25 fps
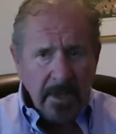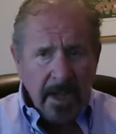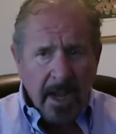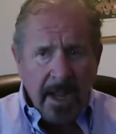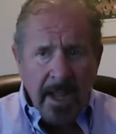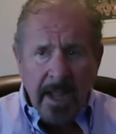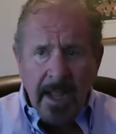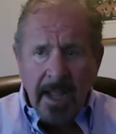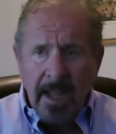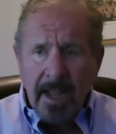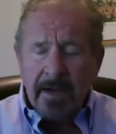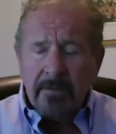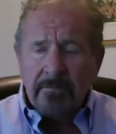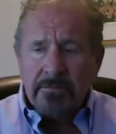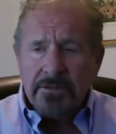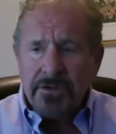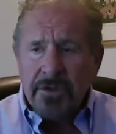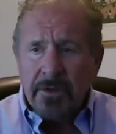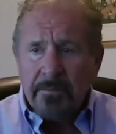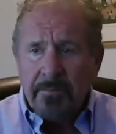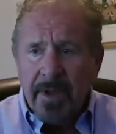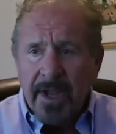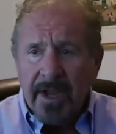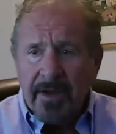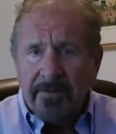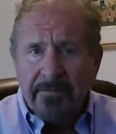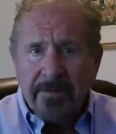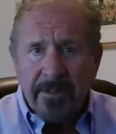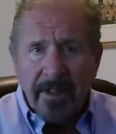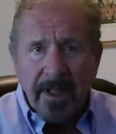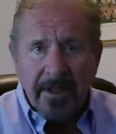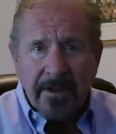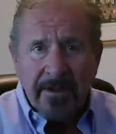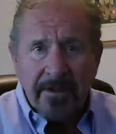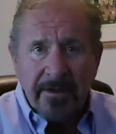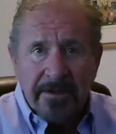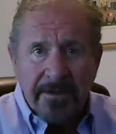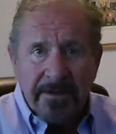and it was so painful I
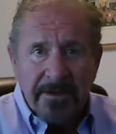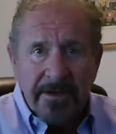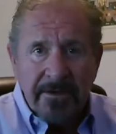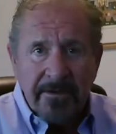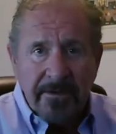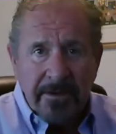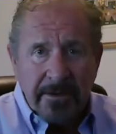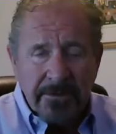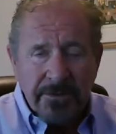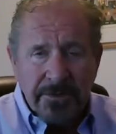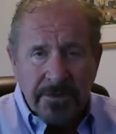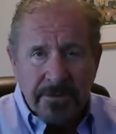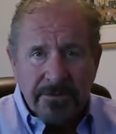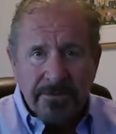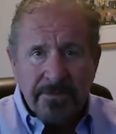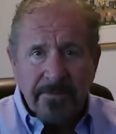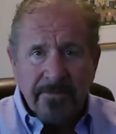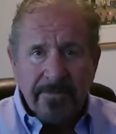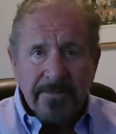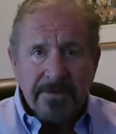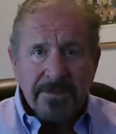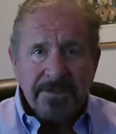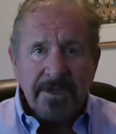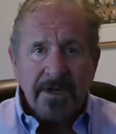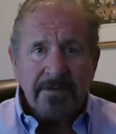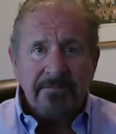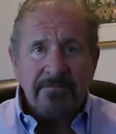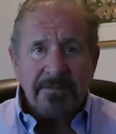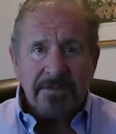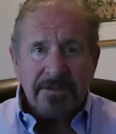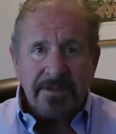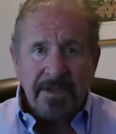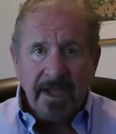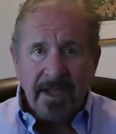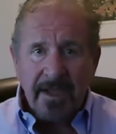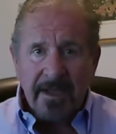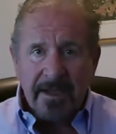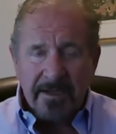couldn't do it. So for several
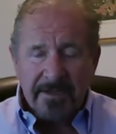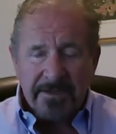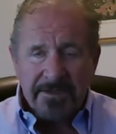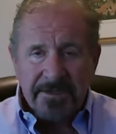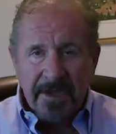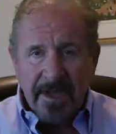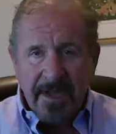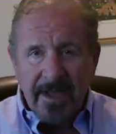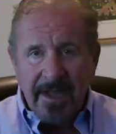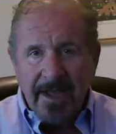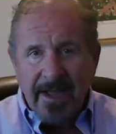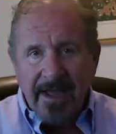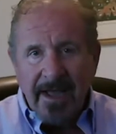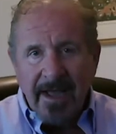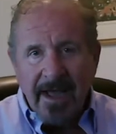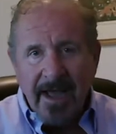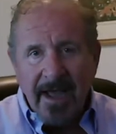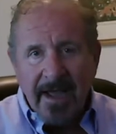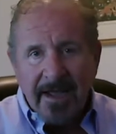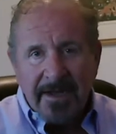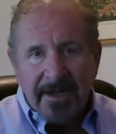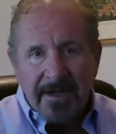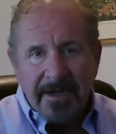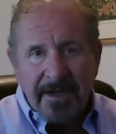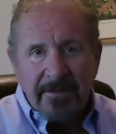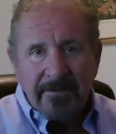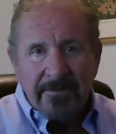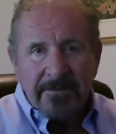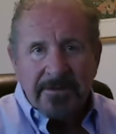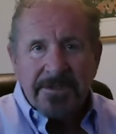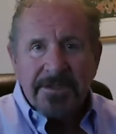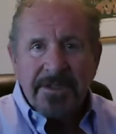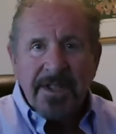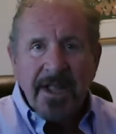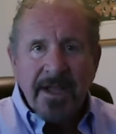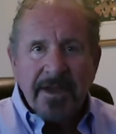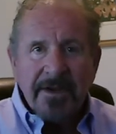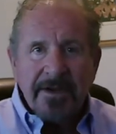days, I could either
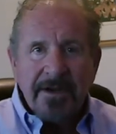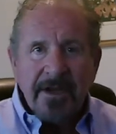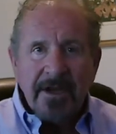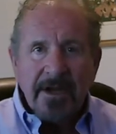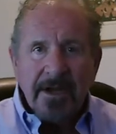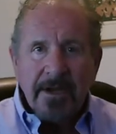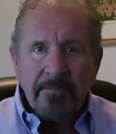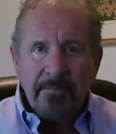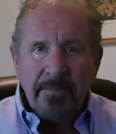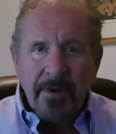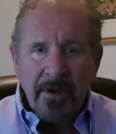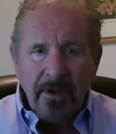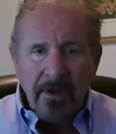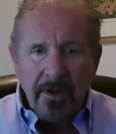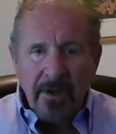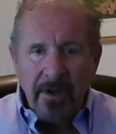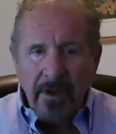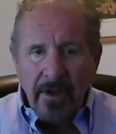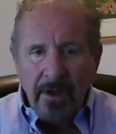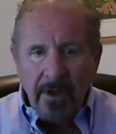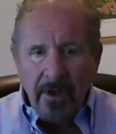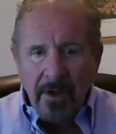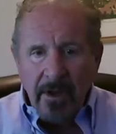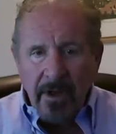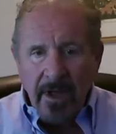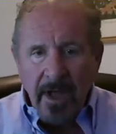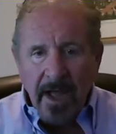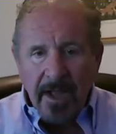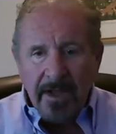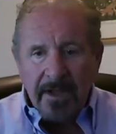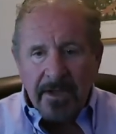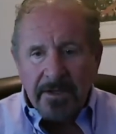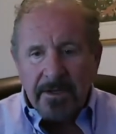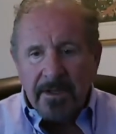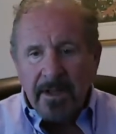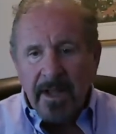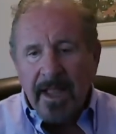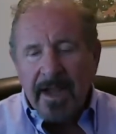stand up, I could
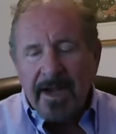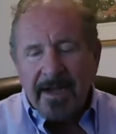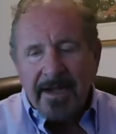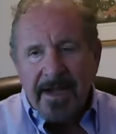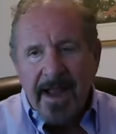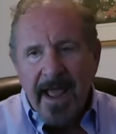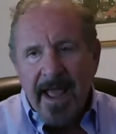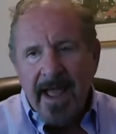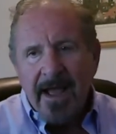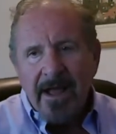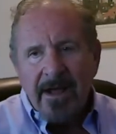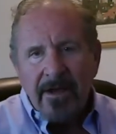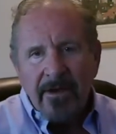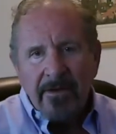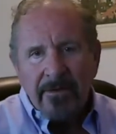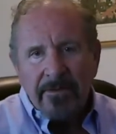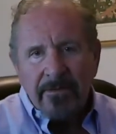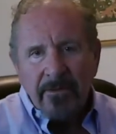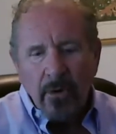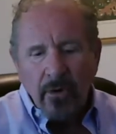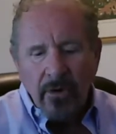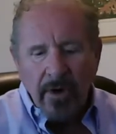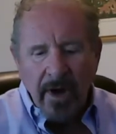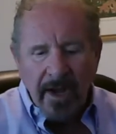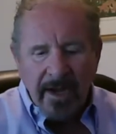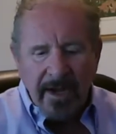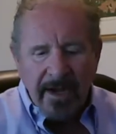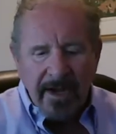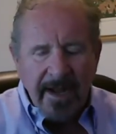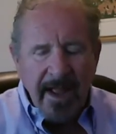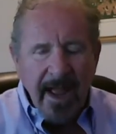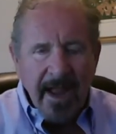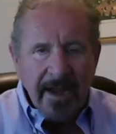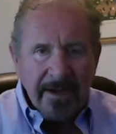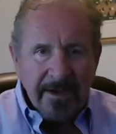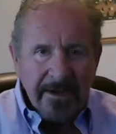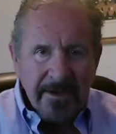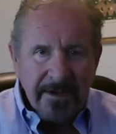lay down, or I could kind
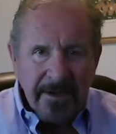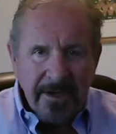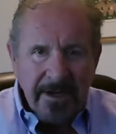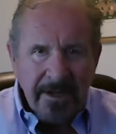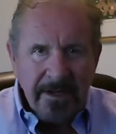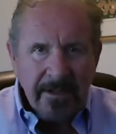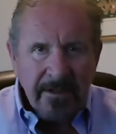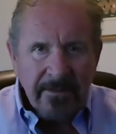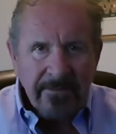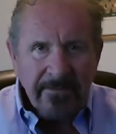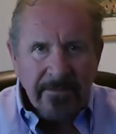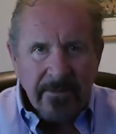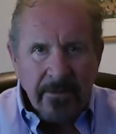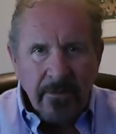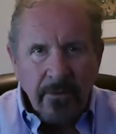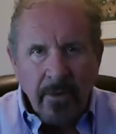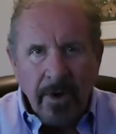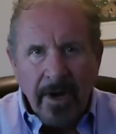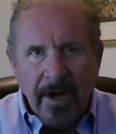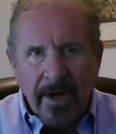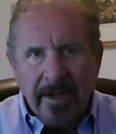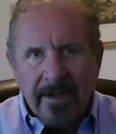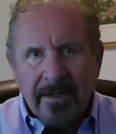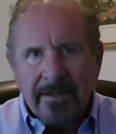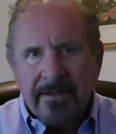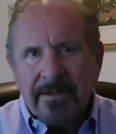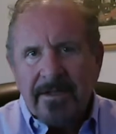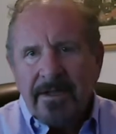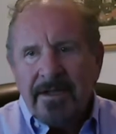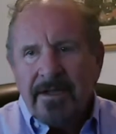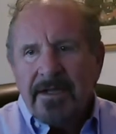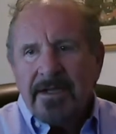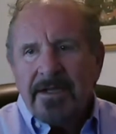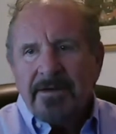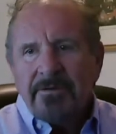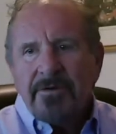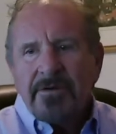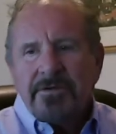of kneel for a while,
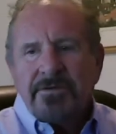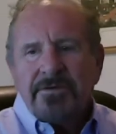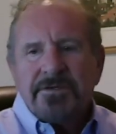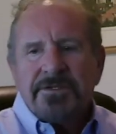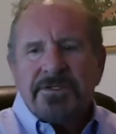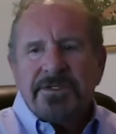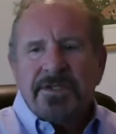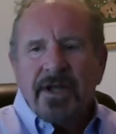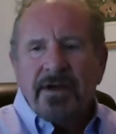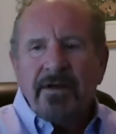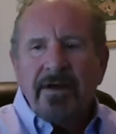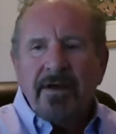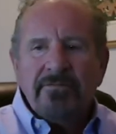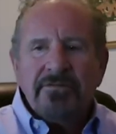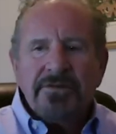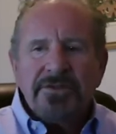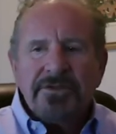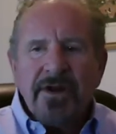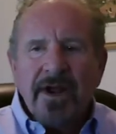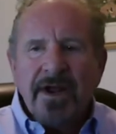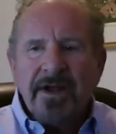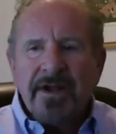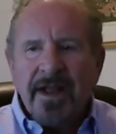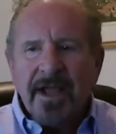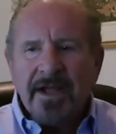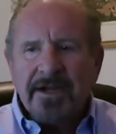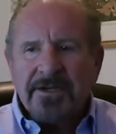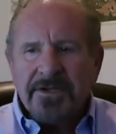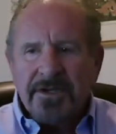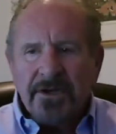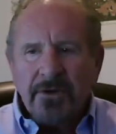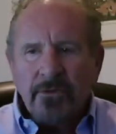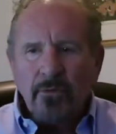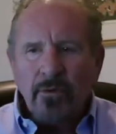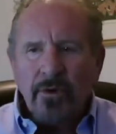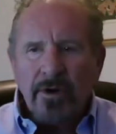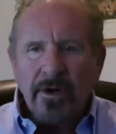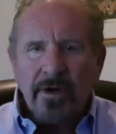which was I was trying to actually
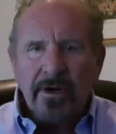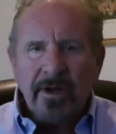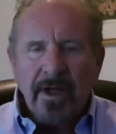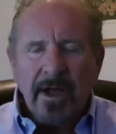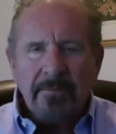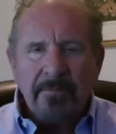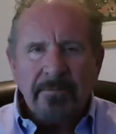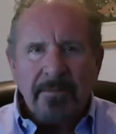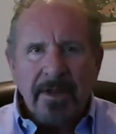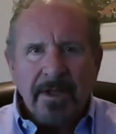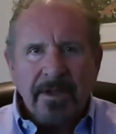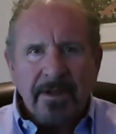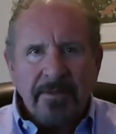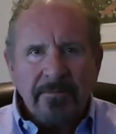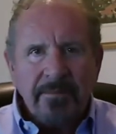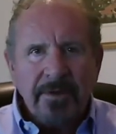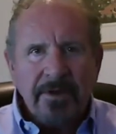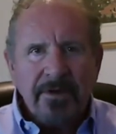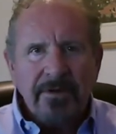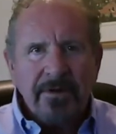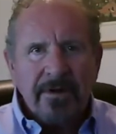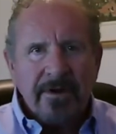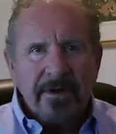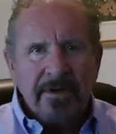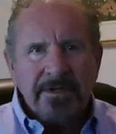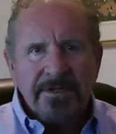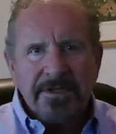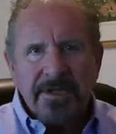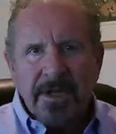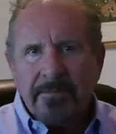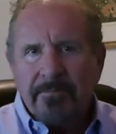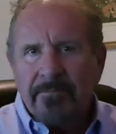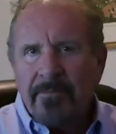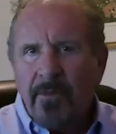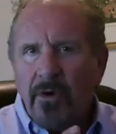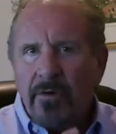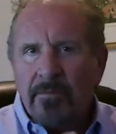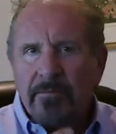work on my computer because I'm
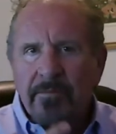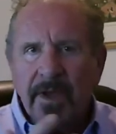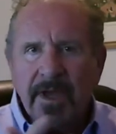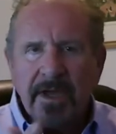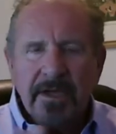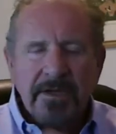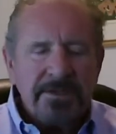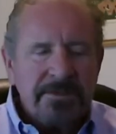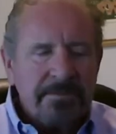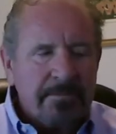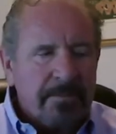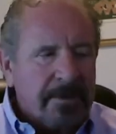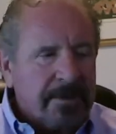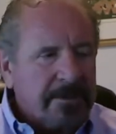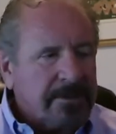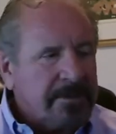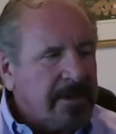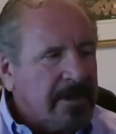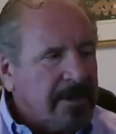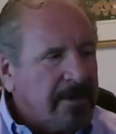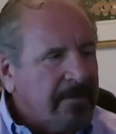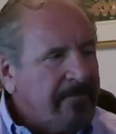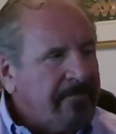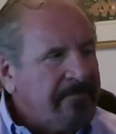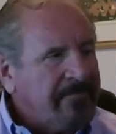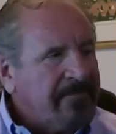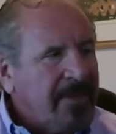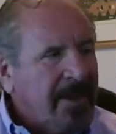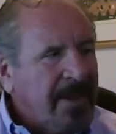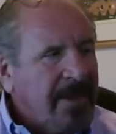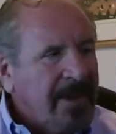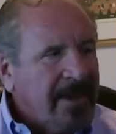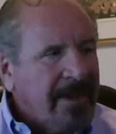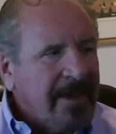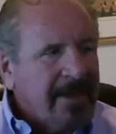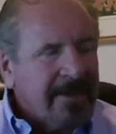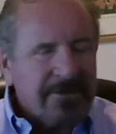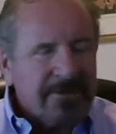home based. But so